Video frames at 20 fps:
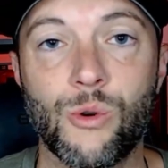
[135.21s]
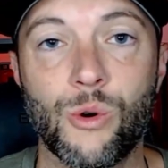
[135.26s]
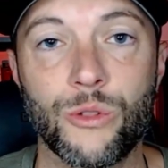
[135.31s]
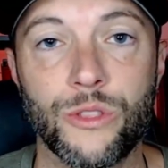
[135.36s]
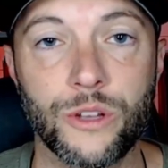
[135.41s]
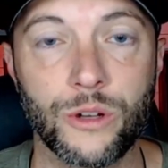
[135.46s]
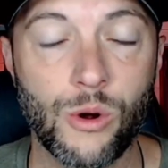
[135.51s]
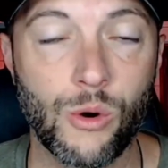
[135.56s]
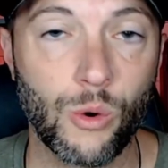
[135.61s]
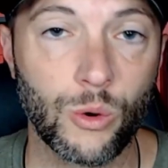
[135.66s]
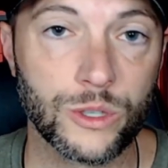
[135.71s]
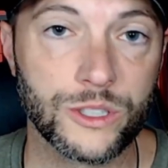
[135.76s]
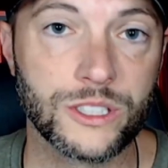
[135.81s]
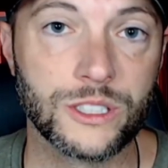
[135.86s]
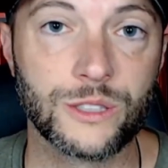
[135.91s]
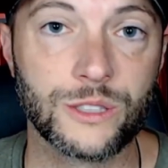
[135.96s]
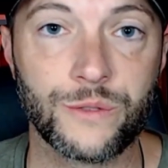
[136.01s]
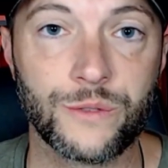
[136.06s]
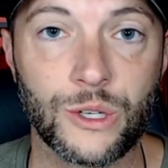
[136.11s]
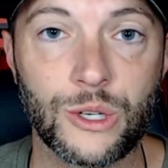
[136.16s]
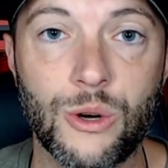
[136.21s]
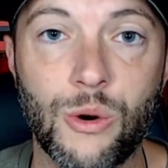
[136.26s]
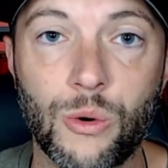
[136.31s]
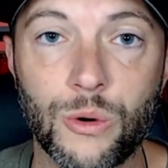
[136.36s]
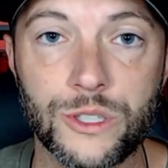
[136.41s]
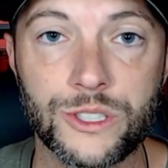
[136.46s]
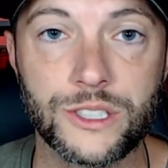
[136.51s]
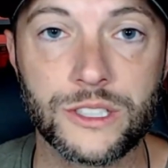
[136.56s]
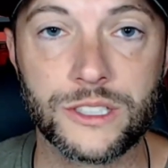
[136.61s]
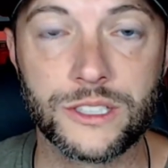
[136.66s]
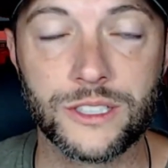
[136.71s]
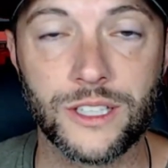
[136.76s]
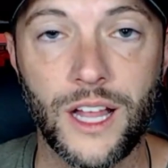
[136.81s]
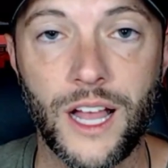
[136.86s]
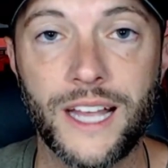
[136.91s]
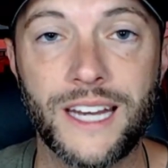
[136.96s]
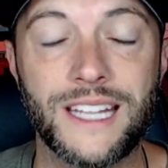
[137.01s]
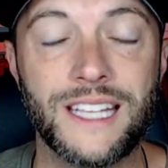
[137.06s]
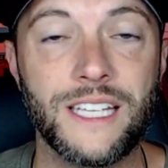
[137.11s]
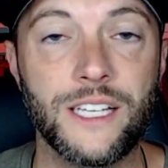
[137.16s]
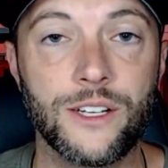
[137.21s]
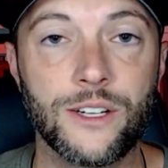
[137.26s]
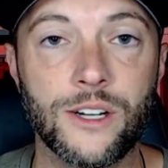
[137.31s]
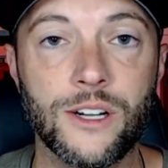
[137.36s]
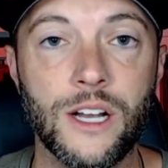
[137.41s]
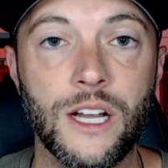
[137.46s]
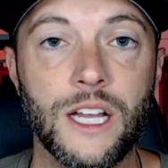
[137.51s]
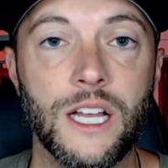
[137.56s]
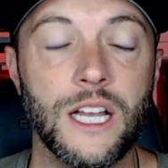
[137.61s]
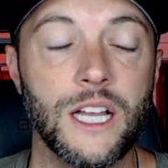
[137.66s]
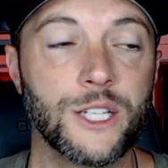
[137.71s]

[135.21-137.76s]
or the horses for courses slide here,